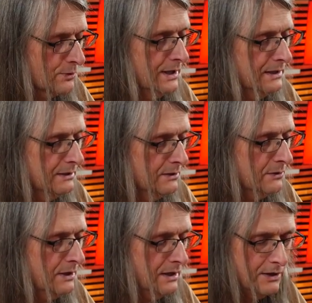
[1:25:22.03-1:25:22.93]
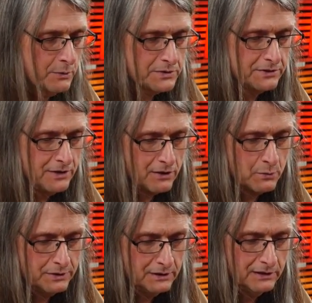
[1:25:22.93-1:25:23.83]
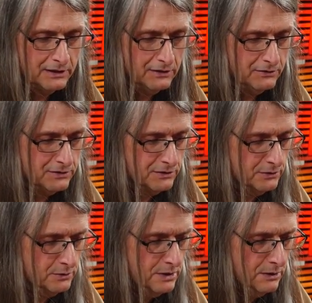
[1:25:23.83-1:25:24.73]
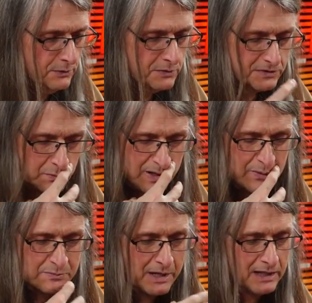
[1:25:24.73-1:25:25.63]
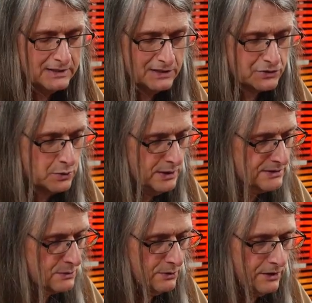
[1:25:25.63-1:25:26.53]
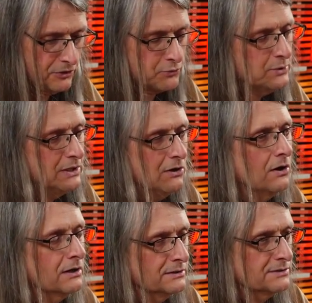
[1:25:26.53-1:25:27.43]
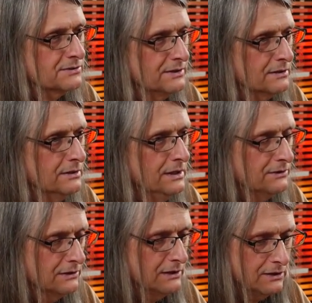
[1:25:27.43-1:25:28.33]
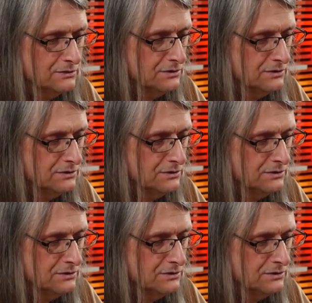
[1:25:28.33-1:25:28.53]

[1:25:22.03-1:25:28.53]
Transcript: right okay yeah there was another one that let you do there was when i was making that choice there were like three cards there that let you